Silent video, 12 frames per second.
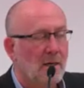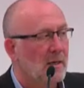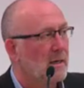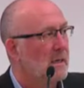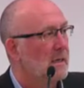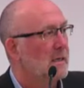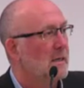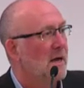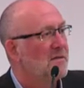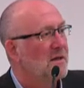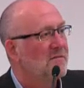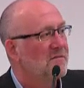
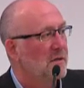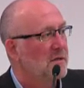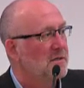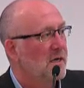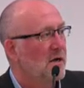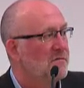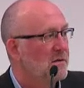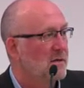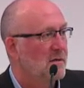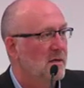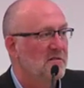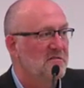I think
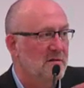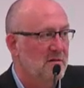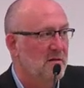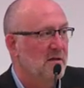Philadelphia is